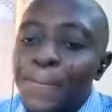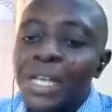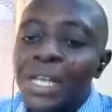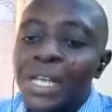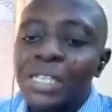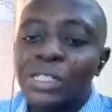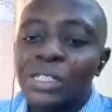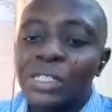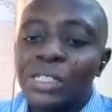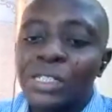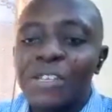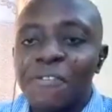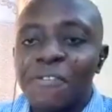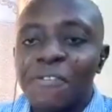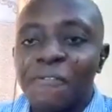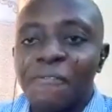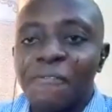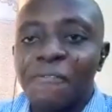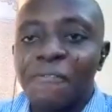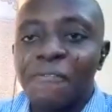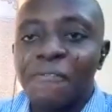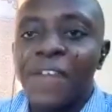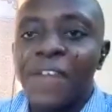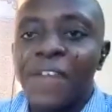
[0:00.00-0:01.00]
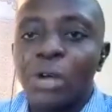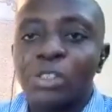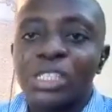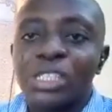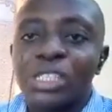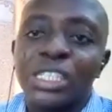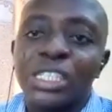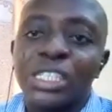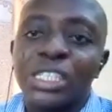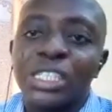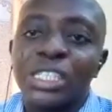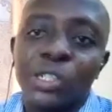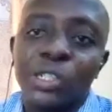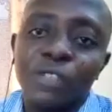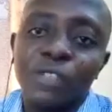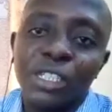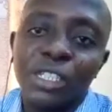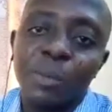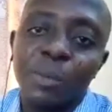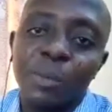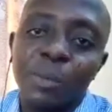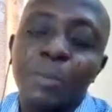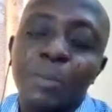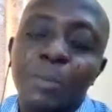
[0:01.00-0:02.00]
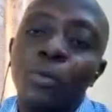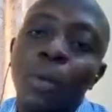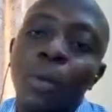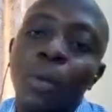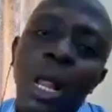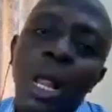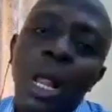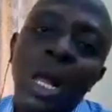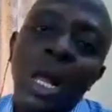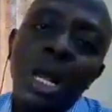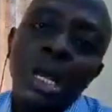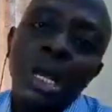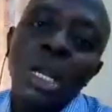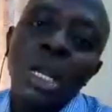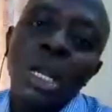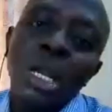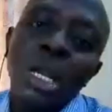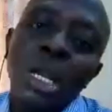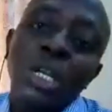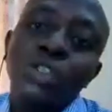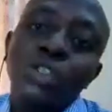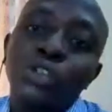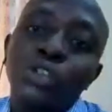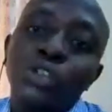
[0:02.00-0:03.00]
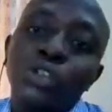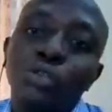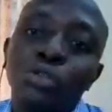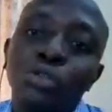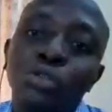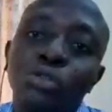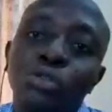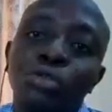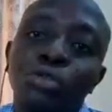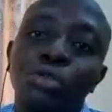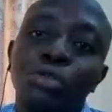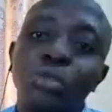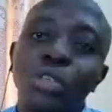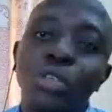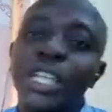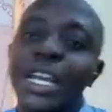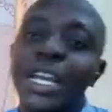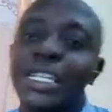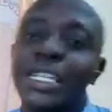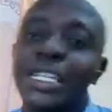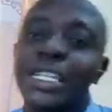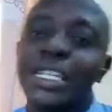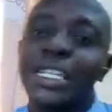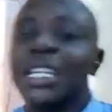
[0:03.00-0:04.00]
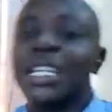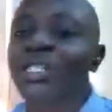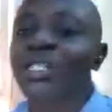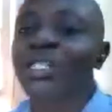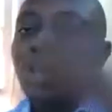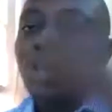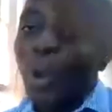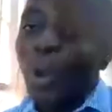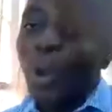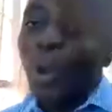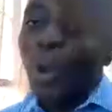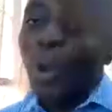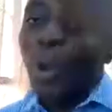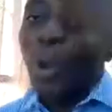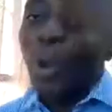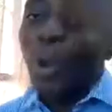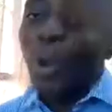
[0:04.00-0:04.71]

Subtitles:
based on the felt needs of these people. You in extension, we